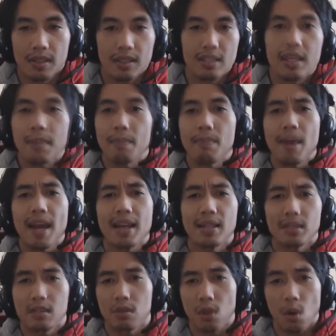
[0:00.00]
get back
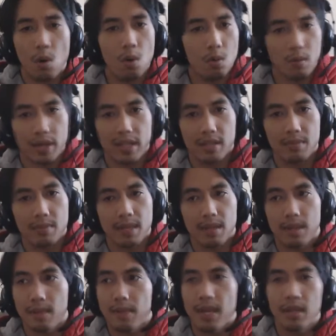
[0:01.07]
into the old ways,
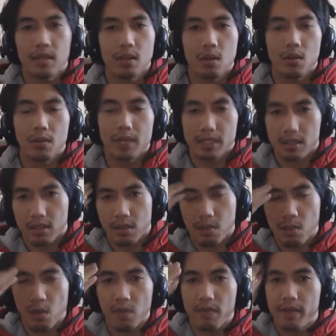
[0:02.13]
man. Get back into the old ways. The
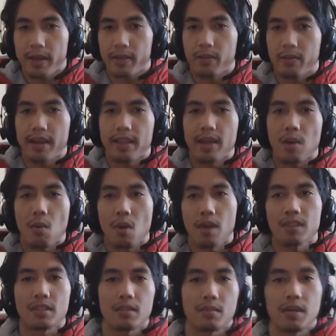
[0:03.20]
motivated Ray that
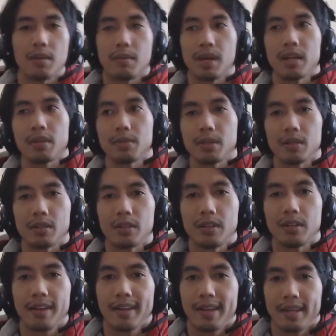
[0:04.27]
wants to be a bodybuilder.
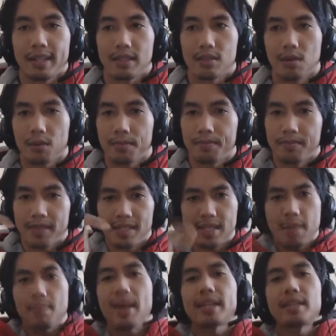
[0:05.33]
And so let's
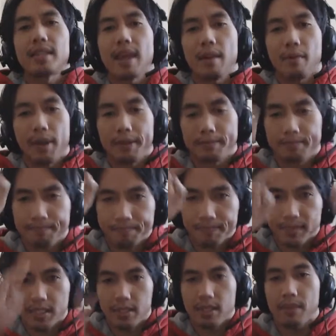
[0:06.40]
get back to that Ray.
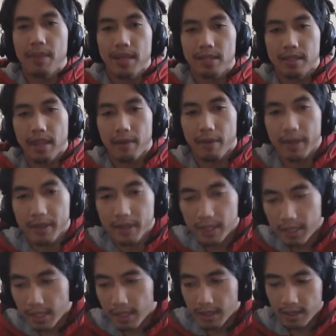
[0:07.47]
Let's get back to that Ray.
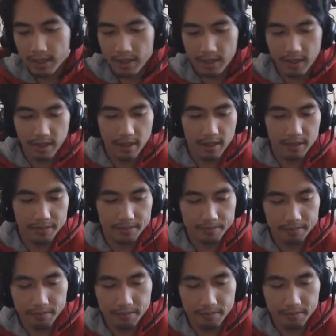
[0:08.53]
Um,